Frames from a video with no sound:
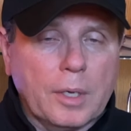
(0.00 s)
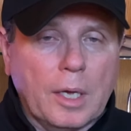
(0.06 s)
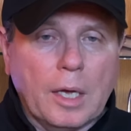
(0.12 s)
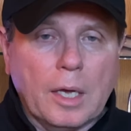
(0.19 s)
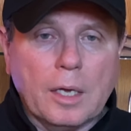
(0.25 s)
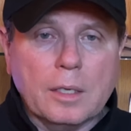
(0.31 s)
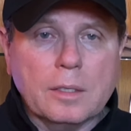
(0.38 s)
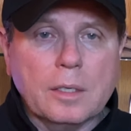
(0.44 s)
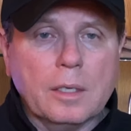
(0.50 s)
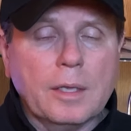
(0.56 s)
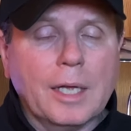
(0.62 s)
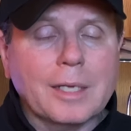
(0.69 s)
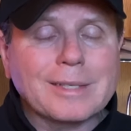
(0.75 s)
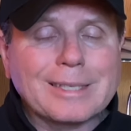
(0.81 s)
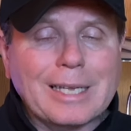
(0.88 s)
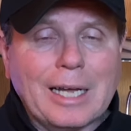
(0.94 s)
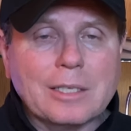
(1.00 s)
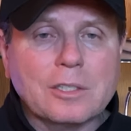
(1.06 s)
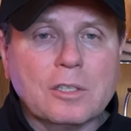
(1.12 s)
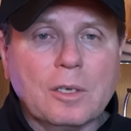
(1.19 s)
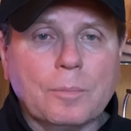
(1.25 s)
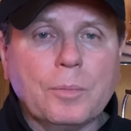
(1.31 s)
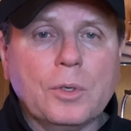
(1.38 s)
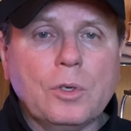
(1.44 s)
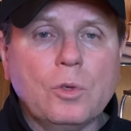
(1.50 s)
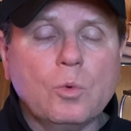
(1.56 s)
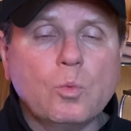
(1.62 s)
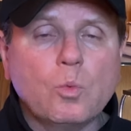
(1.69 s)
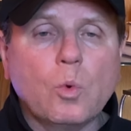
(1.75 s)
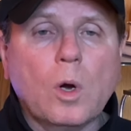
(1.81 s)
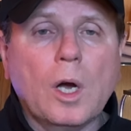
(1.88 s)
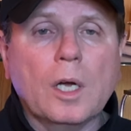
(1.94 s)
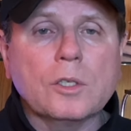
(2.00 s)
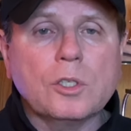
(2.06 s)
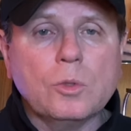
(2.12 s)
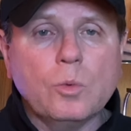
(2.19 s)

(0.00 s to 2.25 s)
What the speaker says: and that's not something you want.